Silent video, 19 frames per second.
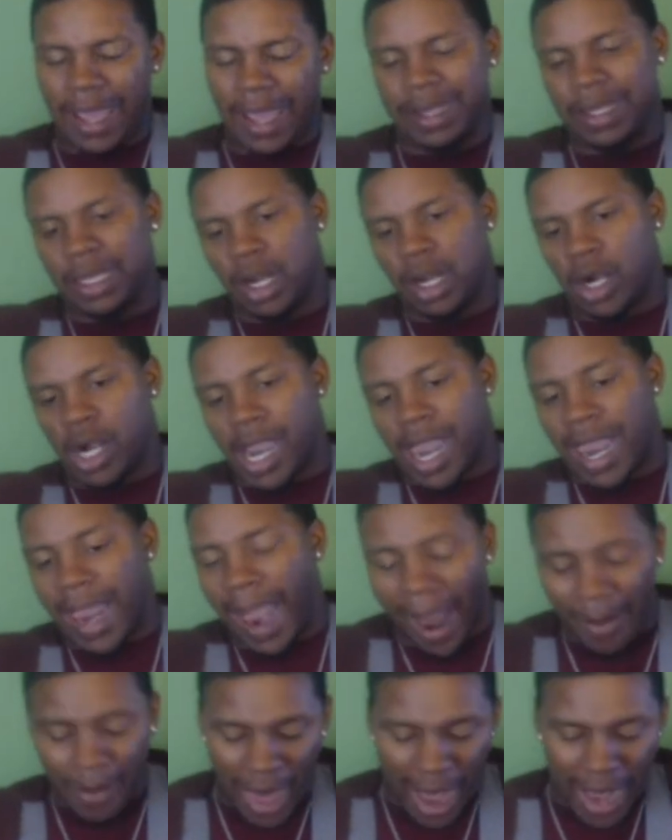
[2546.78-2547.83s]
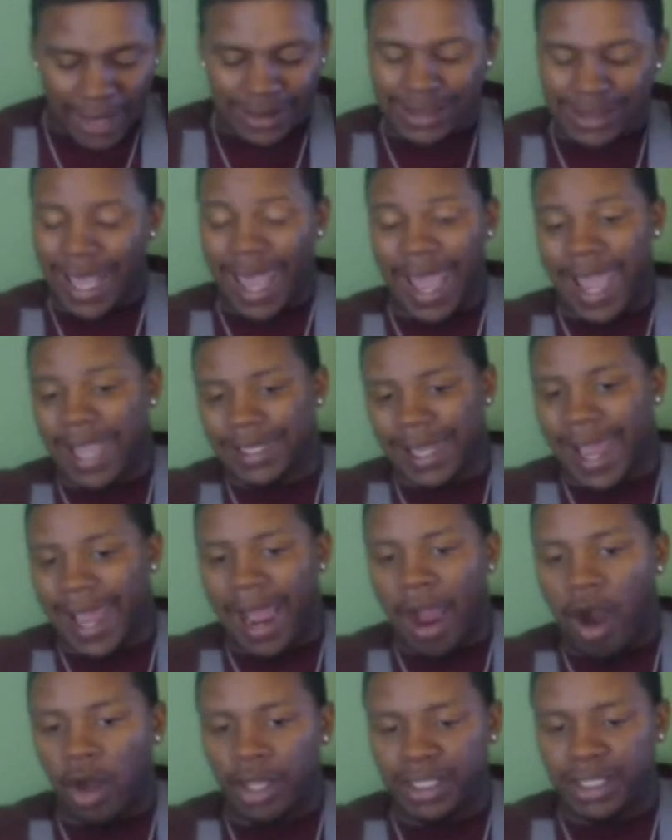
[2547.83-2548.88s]
you know, I'm not saying that
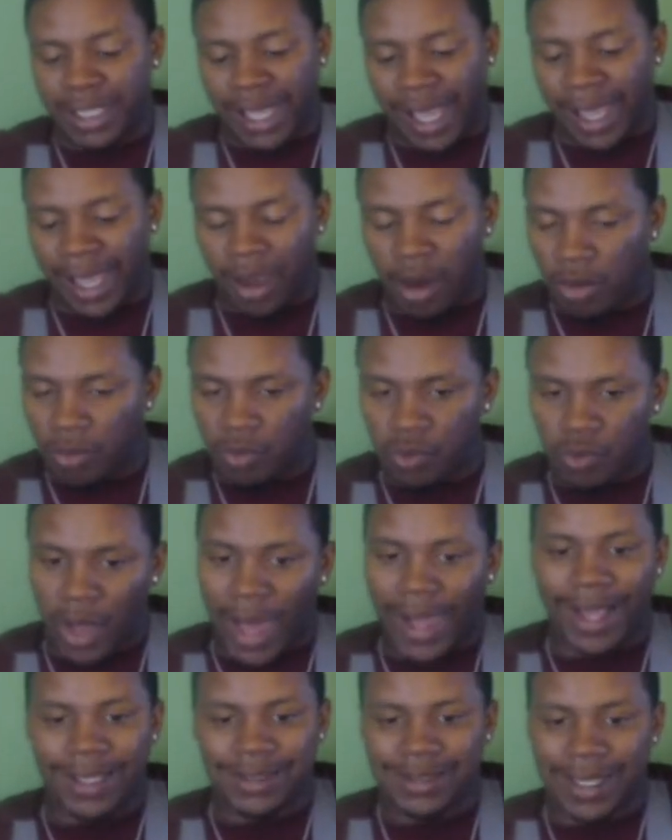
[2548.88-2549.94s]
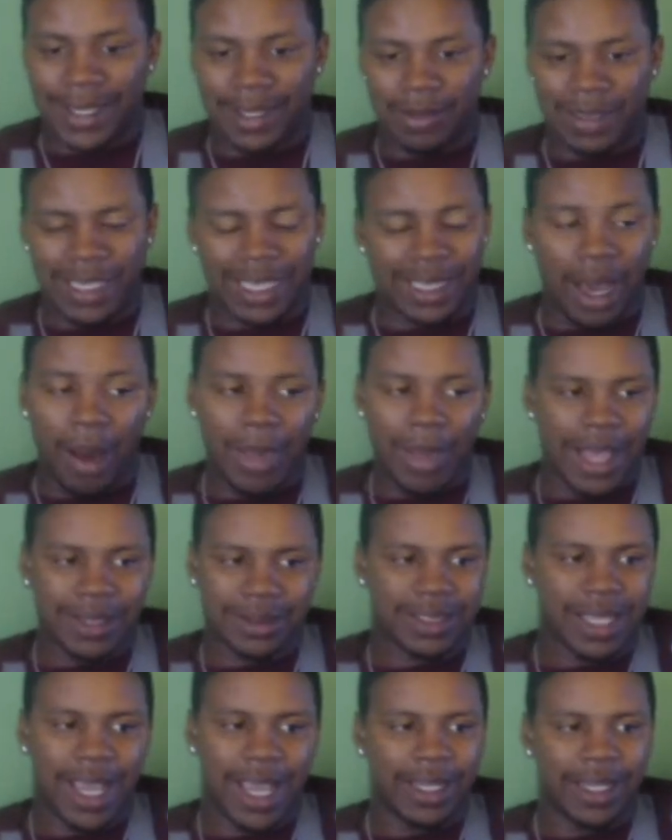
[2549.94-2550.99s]
like I said at the beginning, I'm
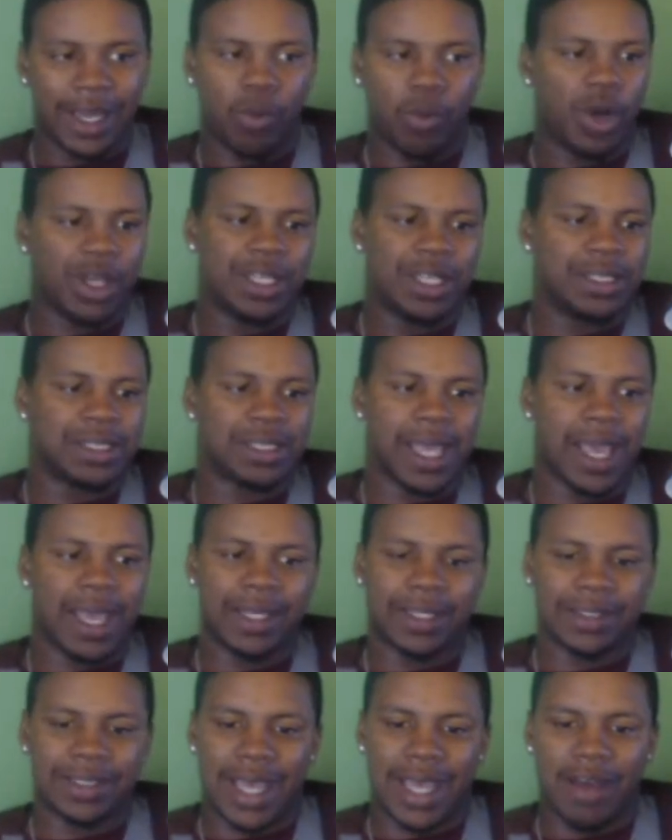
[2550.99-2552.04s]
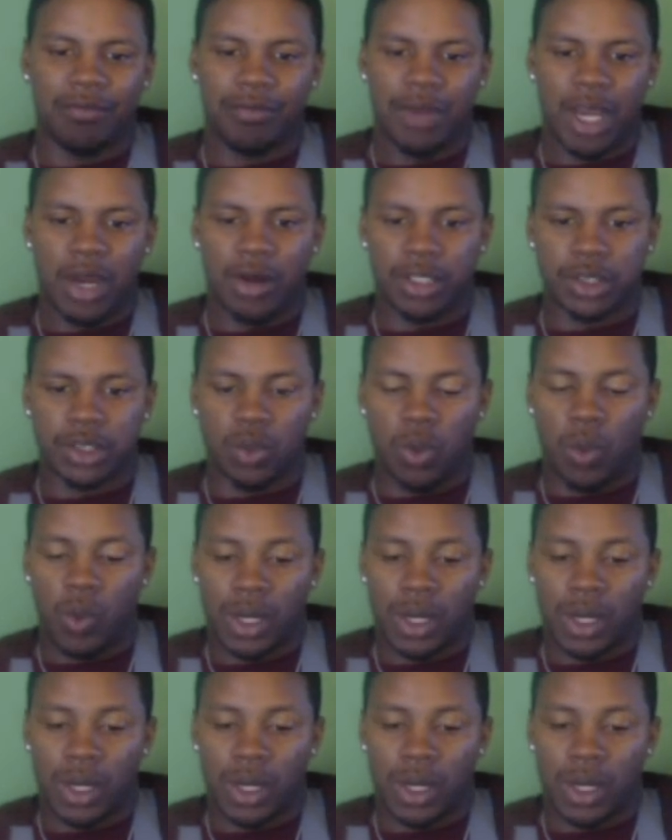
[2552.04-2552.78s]
not saying that what he's saying doesn't have merit to it.